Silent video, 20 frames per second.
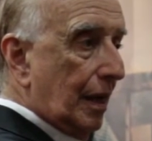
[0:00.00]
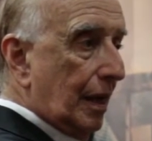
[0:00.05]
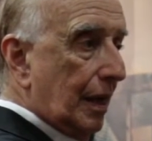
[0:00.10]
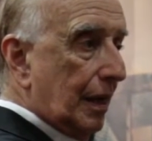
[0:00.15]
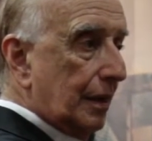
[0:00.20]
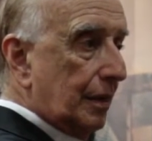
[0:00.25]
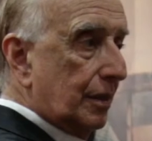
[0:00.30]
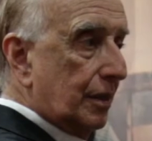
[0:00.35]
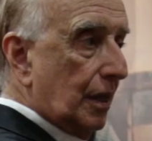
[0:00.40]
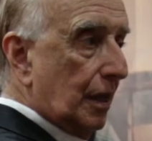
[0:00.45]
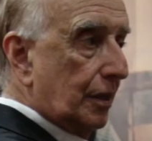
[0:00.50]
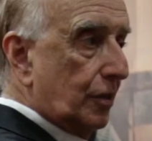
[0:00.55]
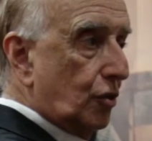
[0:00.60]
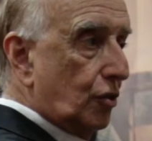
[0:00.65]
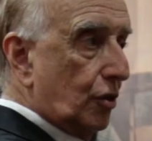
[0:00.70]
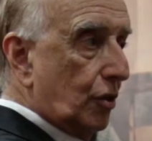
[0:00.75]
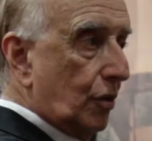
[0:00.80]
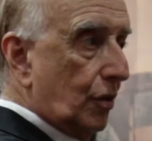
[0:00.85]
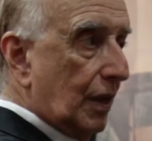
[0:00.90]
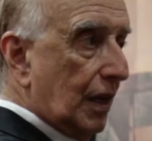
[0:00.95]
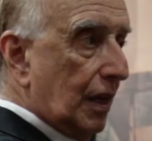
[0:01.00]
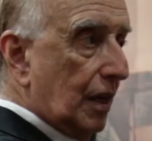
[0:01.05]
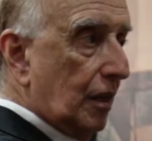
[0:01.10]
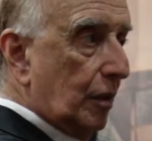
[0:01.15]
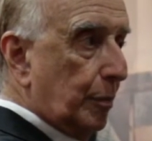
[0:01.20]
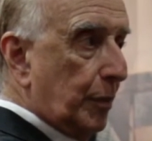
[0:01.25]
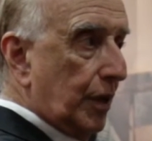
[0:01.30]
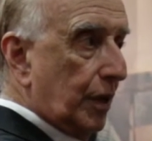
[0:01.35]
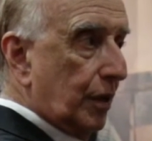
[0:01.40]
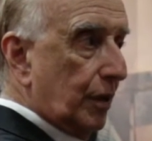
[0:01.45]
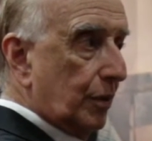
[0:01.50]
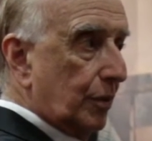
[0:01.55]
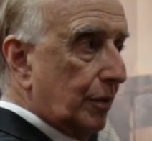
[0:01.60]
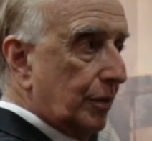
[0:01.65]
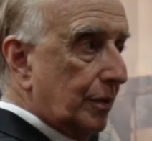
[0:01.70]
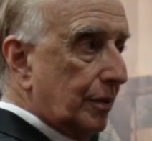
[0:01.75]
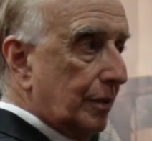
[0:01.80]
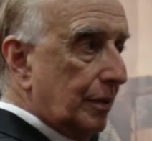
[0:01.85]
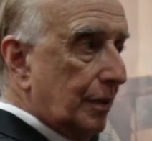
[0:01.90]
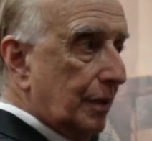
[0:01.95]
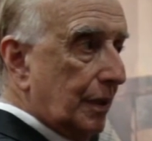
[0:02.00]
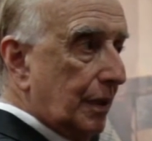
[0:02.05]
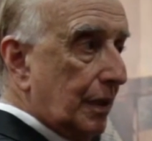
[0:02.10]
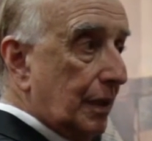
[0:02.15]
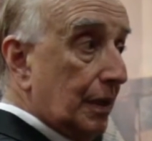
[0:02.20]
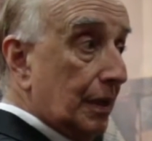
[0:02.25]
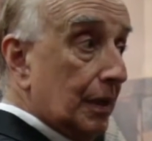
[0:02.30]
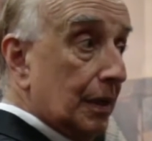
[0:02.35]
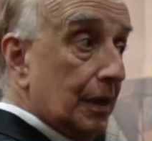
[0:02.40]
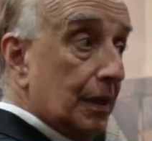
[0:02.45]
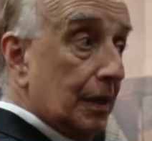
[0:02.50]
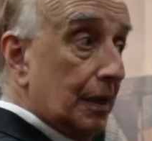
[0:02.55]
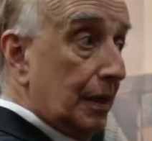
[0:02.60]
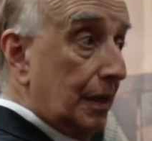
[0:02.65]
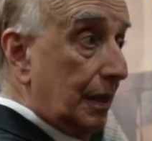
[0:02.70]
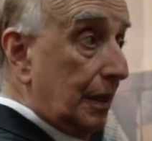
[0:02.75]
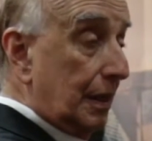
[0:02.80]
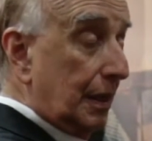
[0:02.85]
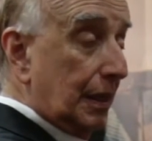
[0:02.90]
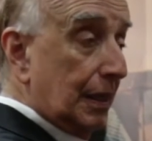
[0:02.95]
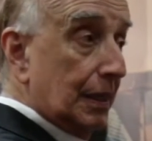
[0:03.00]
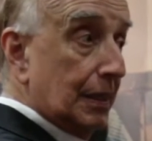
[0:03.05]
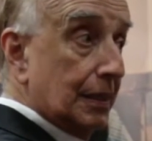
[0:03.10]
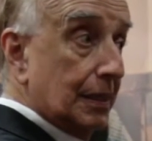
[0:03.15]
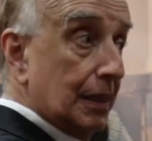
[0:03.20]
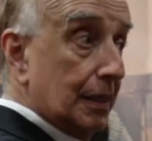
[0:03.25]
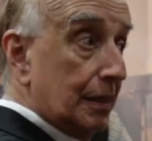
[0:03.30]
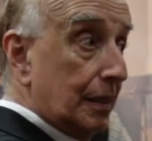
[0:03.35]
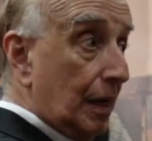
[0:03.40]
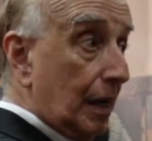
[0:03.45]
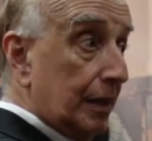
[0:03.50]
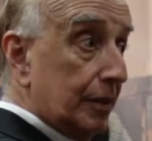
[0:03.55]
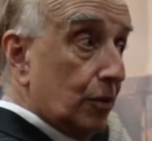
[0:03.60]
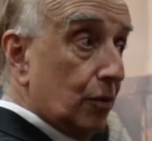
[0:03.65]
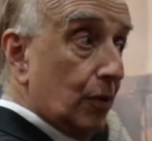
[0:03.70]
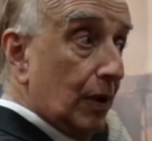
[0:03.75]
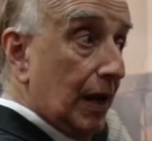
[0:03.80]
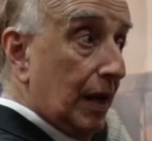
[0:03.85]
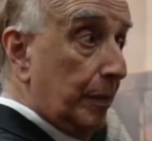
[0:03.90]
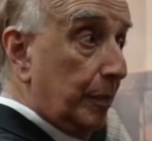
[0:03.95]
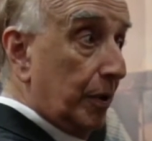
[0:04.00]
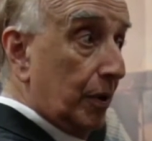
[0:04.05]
and touched her elbow. He did not grab